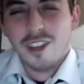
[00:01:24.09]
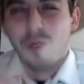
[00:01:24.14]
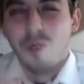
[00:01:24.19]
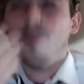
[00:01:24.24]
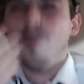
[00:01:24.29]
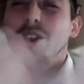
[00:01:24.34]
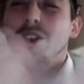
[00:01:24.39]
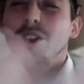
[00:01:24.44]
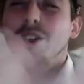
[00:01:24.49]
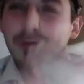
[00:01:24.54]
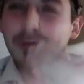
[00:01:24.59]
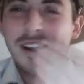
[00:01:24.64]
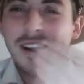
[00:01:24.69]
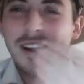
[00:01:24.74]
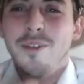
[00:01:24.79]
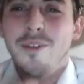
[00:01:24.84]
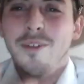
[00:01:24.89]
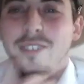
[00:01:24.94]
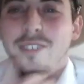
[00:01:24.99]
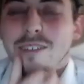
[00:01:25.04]

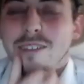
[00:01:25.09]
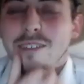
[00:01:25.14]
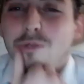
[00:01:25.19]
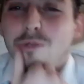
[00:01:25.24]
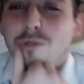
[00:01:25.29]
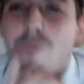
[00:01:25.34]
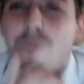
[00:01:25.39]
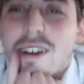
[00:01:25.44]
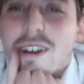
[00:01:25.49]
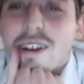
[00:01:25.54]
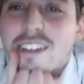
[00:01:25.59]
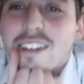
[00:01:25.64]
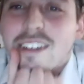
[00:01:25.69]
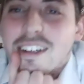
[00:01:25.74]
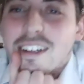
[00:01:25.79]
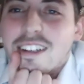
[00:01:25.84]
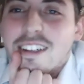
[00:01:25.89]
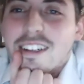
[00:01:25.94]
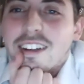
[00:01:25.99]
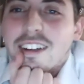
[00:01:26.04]
reunite once I move back to
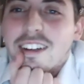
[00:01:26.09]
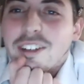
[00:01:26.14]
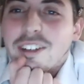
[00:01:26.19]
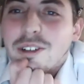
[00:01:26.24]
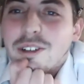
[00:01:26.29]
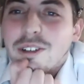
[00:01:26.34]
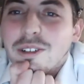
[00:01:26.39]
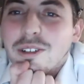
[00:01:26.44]
Ontario.